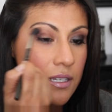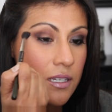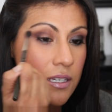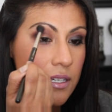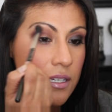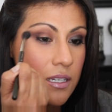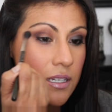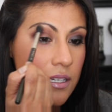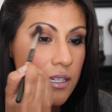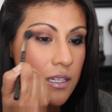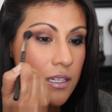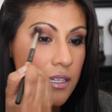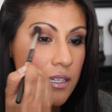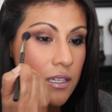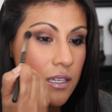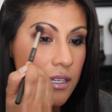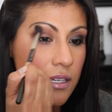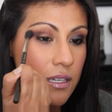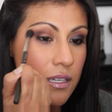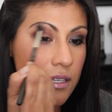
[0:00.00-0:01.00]

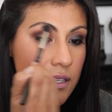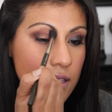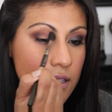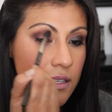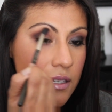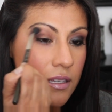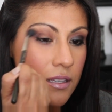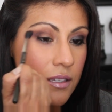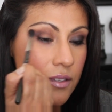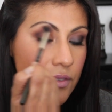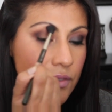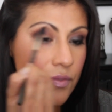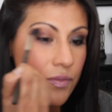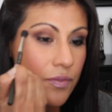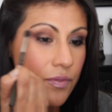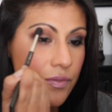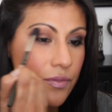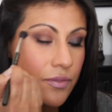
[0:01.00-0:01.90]
Nobody speaks.